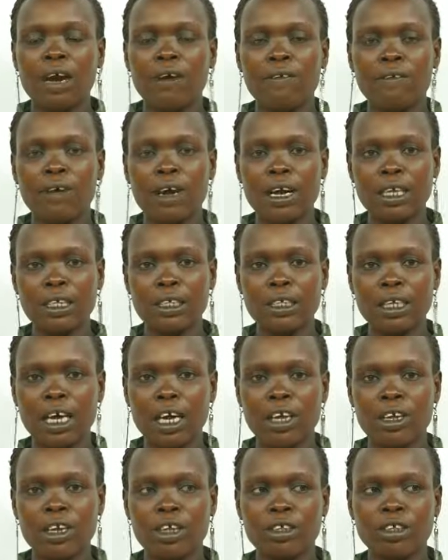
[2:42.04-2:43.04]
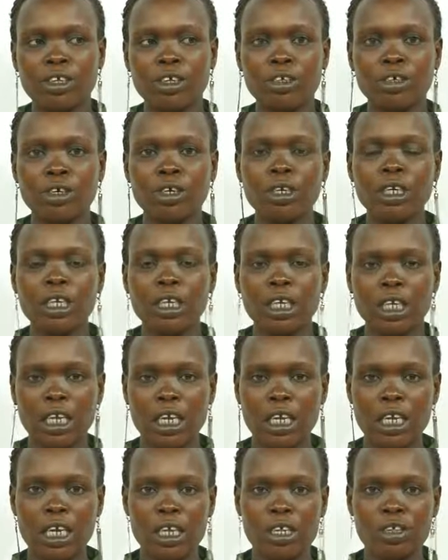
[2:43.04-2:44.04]
first ionization
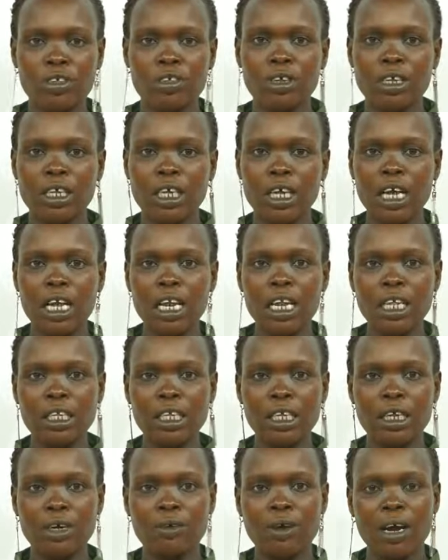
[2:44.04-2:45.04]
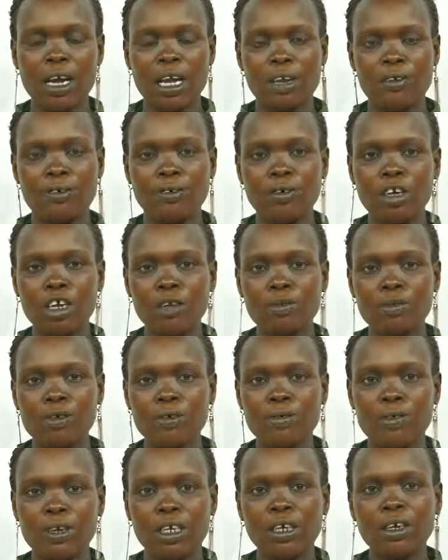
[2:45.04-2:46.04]
energy. So the energy required for
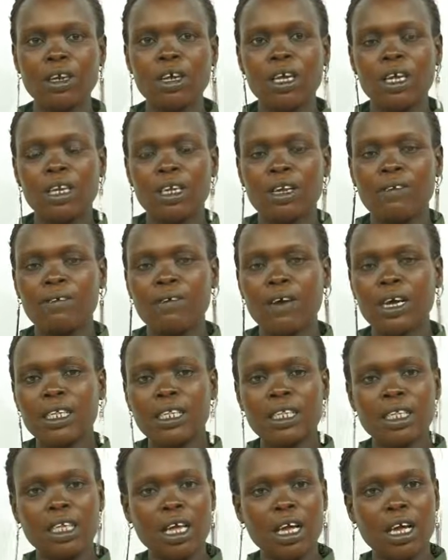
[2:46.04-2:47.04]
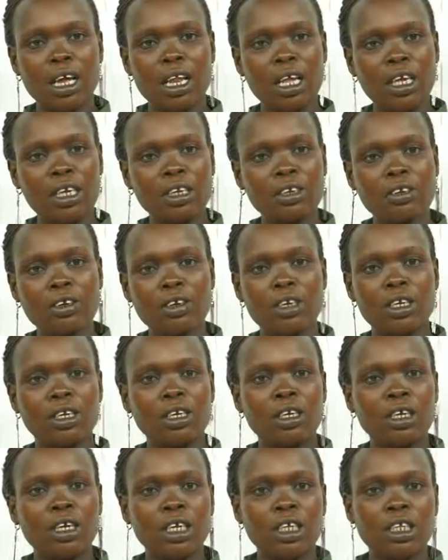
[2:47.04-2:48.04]
removing the first electron
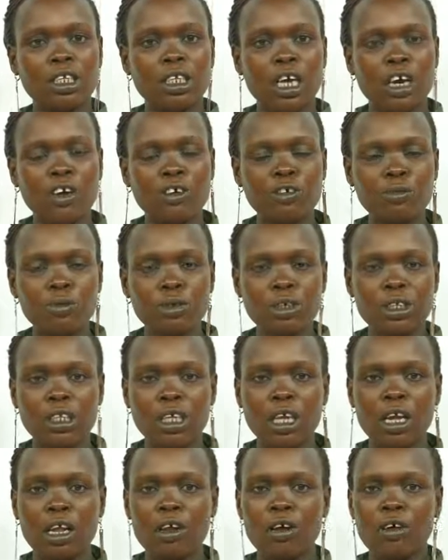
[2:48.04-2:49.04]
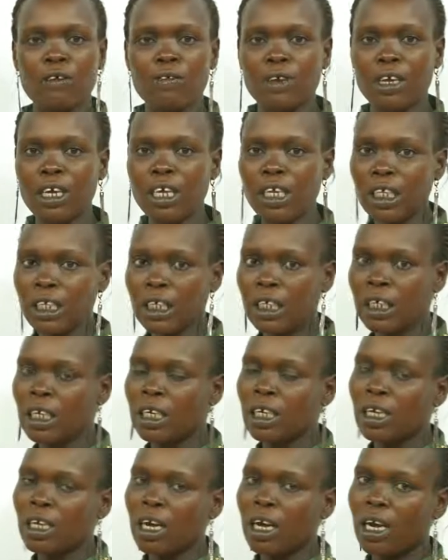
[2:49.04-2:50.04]
in the outermost cell of any
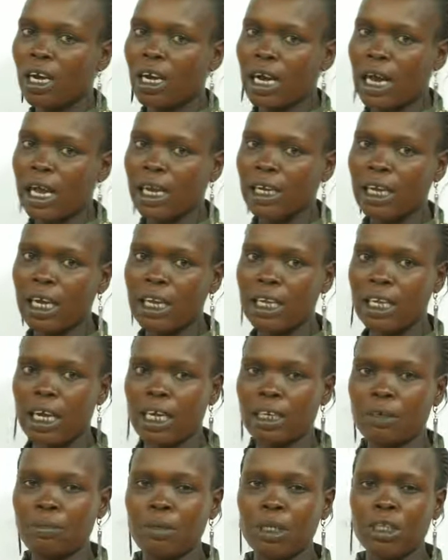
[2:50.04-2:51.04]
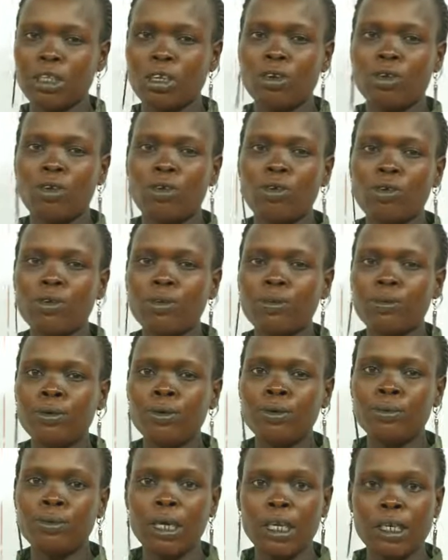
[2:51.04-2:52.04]
alkali earth metal or group
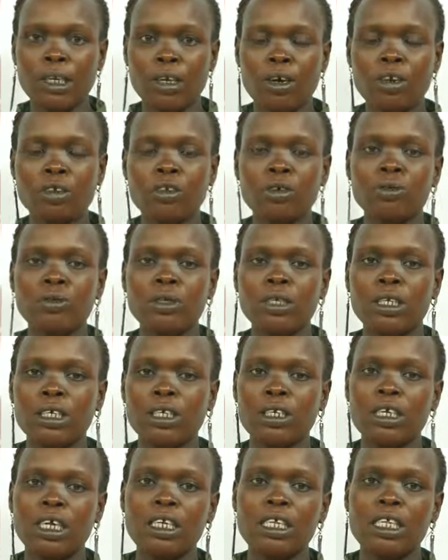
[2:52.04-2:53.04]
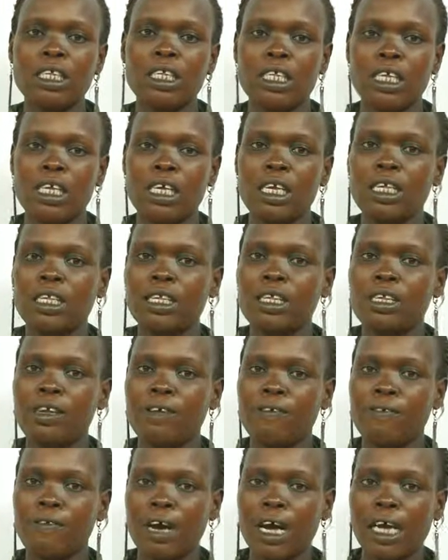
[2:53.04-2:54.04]
2 metals, we say that this is the
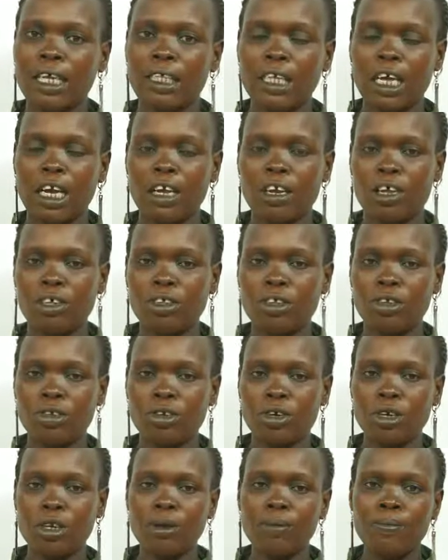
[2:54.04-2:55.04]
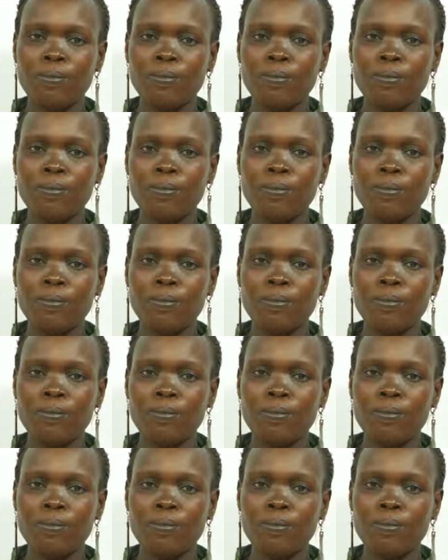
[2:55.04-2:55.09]
first ionization